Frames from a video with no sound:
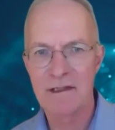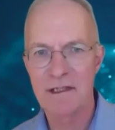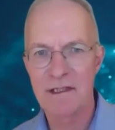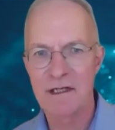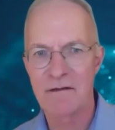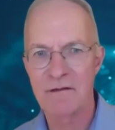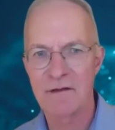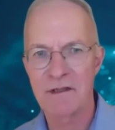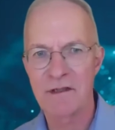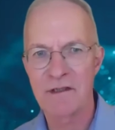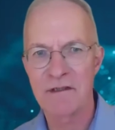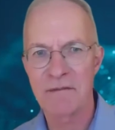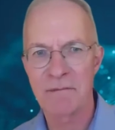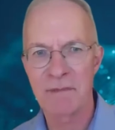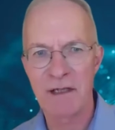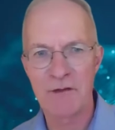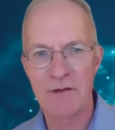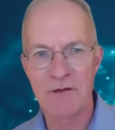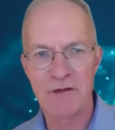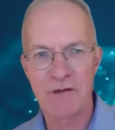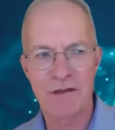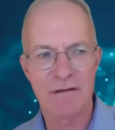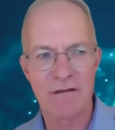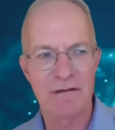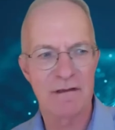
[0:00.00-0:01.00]
So I just
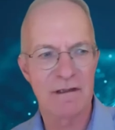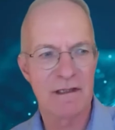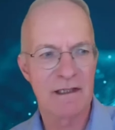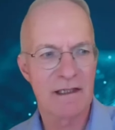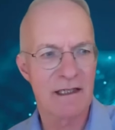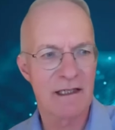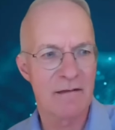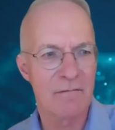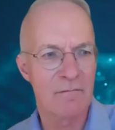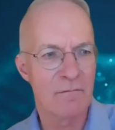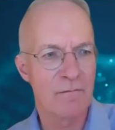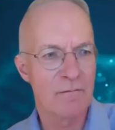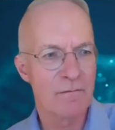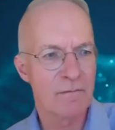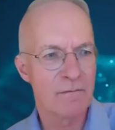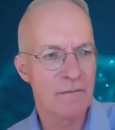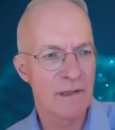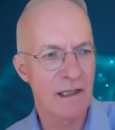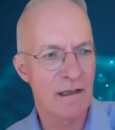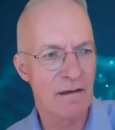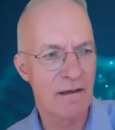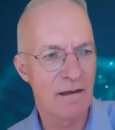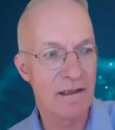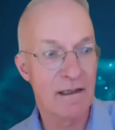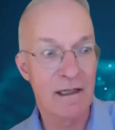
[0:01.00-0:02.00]
mentioned him,
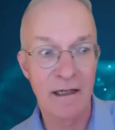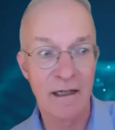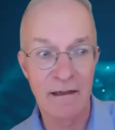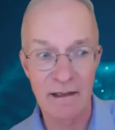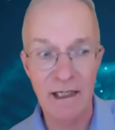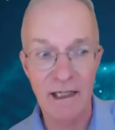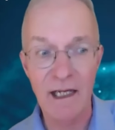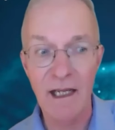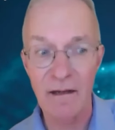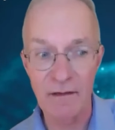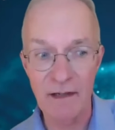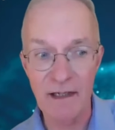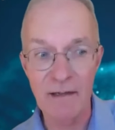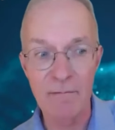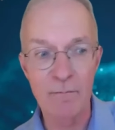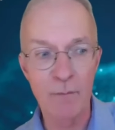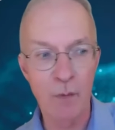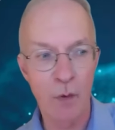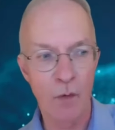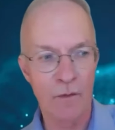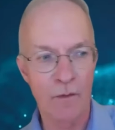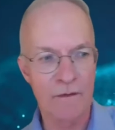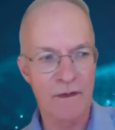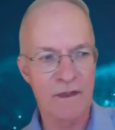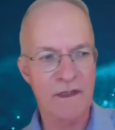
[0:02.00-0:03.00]
you know, and again, the
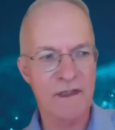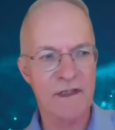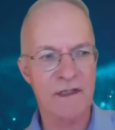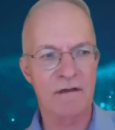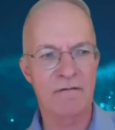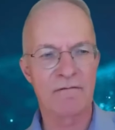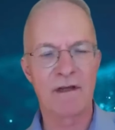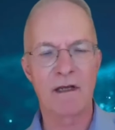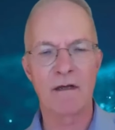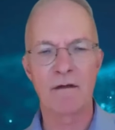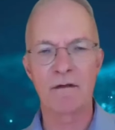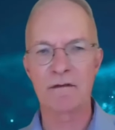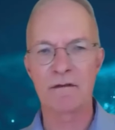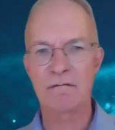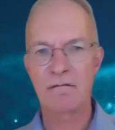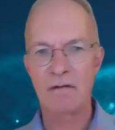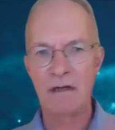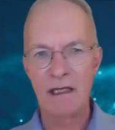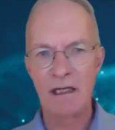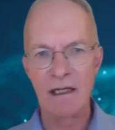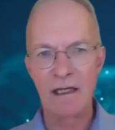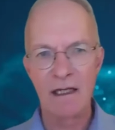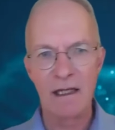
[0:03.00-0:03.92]
importance of those